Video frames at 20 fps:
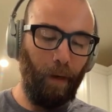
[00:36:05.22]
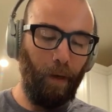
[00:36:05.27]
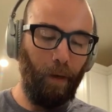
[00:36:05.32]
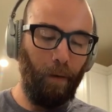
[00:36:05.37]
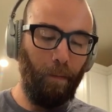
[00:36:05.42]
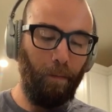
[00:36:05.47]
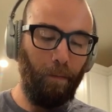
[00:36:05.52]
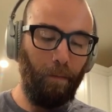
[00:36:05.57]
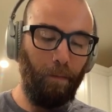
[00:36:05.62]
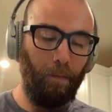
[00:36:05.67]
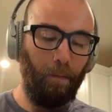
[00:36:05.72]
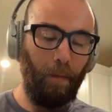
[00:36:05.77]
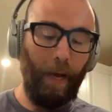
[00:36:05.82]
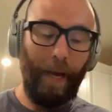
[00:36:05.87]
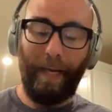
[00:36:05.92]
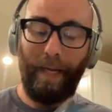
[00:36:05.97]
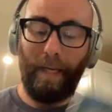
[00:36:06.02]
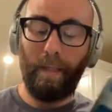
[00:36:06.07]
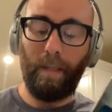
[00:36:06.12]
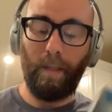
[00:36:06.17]

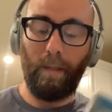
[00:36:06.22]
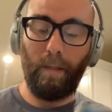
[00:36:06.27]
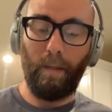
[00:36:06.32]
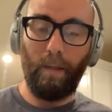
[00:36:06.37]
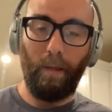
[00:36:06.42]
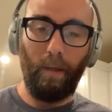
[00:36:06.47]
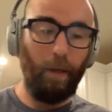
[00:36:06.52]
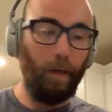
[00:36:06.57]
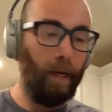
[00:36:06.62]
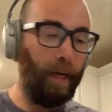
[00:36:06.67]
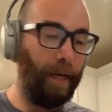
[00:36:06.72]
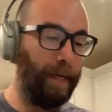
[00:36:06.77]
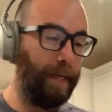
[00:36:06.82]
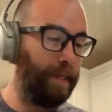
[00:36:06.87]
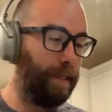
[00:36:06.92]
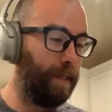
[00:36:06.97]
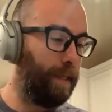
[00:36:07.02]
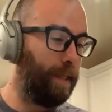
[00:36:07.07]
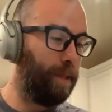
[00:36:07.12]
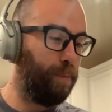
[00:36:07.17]
I guess
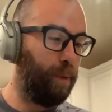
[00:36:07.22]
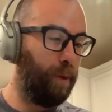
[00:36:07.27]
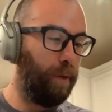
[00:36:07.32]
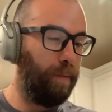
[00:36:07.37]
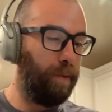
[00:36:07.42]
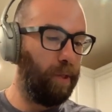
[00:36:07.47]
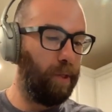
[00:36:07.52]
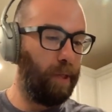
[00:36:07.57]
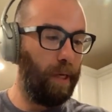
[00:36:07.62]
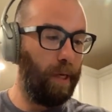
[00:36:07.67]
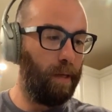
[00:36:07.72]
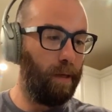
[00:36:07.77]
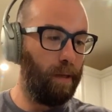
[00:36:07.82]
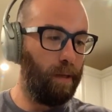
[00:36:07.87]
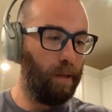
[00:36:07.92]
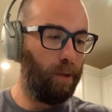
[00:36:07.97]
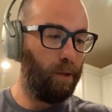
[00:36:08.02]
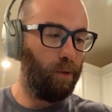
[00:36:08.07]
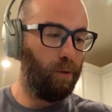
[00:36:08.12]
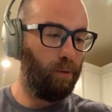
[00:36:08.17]
that's pretty much the end
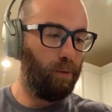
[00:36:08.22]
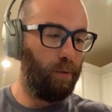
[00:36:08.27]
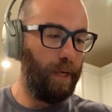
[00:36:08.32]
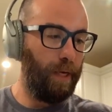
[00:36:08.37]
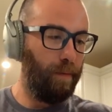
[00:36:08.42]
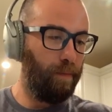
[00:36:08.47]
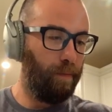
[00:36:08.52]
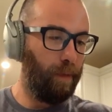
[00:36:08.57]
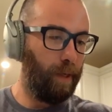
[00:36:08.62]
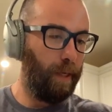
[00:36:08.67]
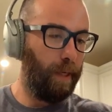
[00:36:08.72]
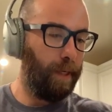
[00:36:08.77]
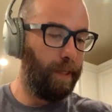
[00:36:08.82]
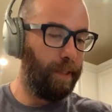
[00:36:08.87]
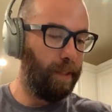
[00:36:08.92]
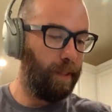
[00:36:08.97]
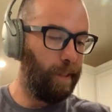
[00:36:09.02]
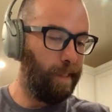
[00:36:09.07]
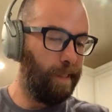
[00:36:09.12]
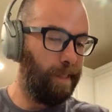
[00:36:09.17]
of the stream,
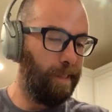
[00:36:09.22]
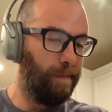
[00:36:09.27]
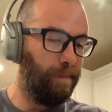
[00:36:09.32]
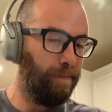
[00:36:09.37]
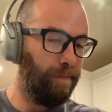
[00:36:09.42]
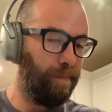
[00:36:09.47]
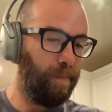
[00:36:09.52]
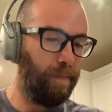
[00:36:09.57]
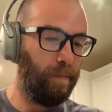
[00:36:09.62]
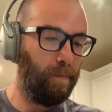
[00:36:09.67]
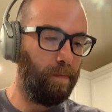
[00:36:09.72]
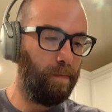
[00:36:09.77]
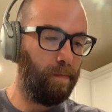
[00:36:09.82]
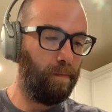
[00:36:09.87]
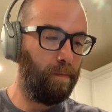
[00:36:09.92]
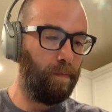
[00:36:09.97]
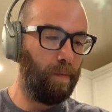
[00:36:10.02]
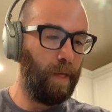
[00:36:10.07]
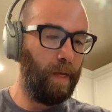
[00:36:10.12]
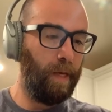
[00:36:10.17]
guys.
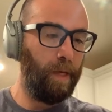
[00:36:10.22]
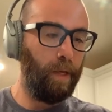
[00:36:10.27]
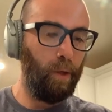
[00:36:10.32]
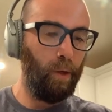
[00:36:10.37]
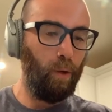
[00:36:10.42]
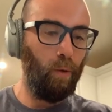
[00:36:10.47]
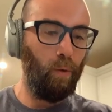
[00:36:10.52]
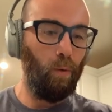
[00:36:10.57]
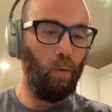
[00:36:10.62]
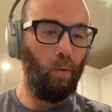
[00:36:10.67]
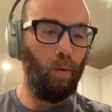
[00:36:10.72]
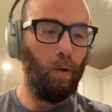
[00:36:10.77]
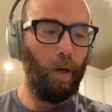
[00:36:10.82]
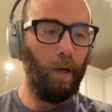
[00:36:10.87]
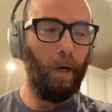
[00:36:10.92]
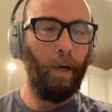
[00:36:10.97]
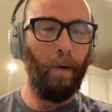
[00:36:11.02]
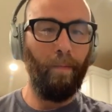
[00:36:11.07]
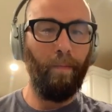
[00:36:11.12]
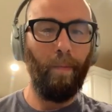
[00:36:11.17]
Thank you.
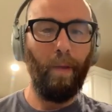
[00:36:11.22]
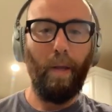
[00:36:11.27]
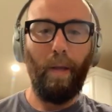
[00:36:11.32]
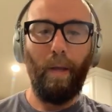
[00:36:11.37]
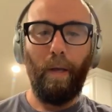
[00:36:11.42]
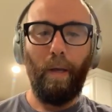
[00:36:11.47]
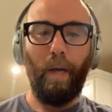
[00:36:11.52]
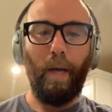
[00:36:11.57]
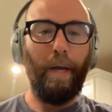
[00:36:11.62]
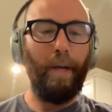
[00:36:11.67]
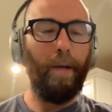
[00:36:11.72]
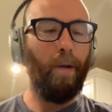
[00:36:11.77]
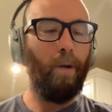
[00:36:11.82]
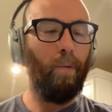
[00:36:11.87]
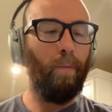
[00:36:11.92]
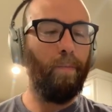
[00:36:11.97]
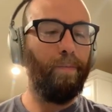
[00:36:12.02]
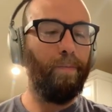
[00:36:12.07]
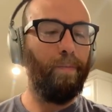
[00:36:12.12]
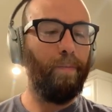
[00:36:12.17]
I
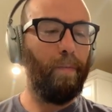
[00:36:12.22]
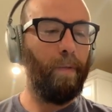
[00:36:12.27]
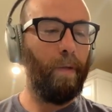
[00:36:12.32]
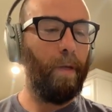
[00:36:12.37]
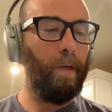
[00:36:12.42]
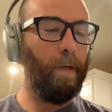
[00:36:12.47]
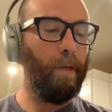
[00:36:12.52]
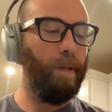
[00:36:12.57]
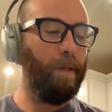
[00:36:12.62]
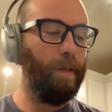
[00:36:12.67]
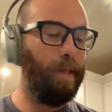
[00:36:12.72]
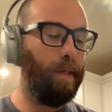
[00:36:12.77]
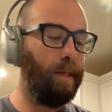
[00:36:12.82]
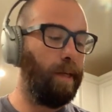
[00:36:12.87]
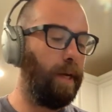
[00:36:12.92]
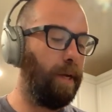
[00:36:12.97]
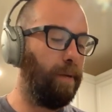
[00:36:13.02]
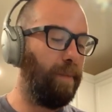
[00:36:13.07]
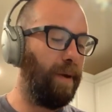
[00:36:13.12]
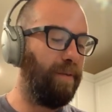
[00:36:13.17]
know this is
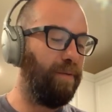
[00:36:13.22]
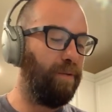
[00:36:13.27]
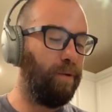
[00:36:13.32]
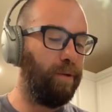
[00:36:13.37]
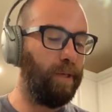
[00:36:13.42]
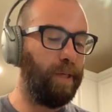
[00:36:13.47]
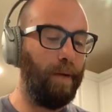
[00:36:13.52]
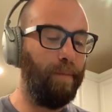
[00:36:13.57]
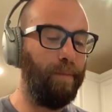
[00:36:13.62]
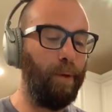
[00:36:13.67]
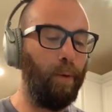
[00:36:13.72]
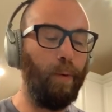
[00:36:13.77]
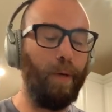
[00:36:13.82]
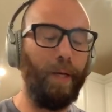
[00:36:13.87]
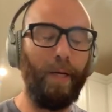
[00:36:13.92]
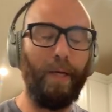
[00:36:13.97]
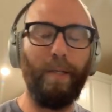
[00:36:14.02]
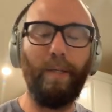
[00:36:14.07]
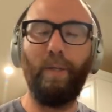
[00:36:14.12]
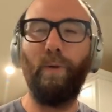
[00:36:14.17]
kind of my first time
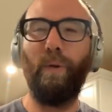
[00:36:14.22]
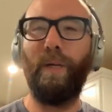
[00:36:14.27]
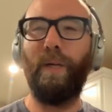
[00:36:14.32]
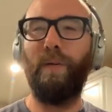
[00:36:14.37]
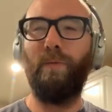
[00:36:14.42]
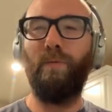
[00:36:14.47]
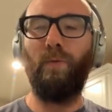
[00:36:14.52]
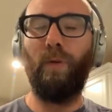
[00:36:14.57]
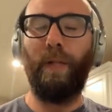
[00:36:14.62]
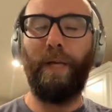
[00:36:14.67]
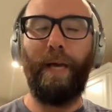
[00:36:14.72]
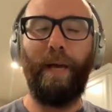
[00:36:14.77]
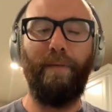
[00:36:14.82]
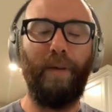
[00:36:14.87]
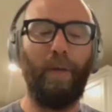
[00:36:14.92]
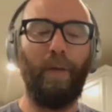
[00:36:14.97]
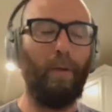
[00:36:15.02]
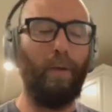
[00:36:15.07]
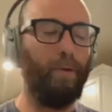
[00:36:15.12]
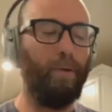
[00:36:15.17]
doing it, so I didn't really
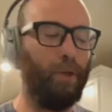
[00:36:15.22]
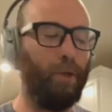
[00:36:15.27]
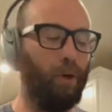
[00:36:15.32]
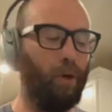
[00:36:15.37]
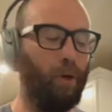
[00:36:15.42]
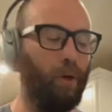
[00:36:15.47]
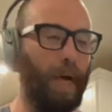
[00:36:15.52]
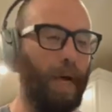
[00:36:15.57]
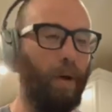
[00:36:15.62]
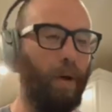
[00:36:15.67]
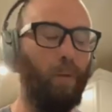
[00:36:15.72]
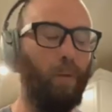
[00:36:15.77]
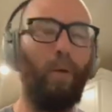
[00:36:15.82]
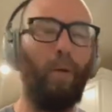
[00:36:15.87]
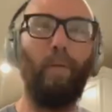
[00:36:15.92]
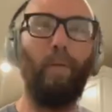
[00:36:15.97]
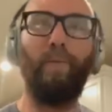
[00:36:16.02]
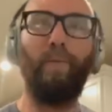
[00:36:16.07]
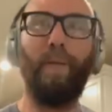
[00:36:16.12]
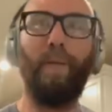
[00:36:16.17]
have a huge turnout.
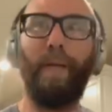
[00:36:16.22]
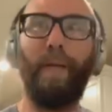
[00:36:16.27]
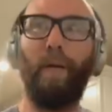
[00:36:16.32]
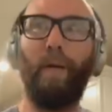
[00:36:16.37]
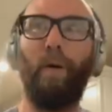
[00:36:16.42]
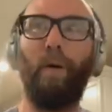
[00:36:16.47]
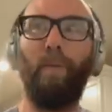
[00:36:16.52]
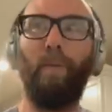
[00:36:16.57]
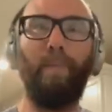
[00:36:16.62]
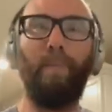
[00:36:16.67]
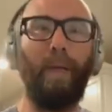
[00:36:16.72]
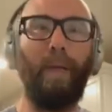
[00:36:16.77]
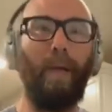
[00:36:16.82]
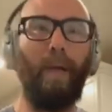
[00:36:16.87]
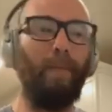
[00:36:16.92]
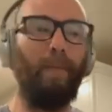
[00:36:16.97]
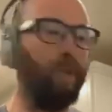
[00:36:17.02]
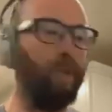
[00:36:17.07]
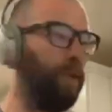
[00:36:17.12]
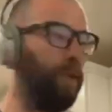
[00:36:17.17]
Hopefully, I'll
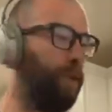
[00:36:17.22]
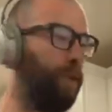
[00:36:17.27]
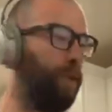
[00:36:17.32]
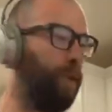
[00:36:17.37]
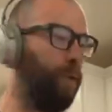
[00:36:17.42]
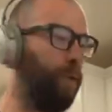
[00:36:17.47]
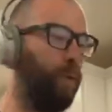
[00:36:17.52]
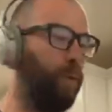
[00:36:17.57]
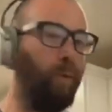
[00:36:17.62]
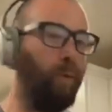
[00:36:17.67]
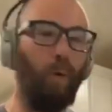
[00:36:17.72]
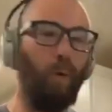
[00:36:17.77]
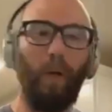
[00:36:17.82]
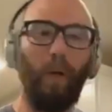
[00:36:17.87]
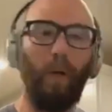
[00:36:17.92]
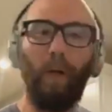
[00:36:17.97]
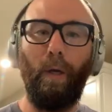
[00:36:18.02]
be able to do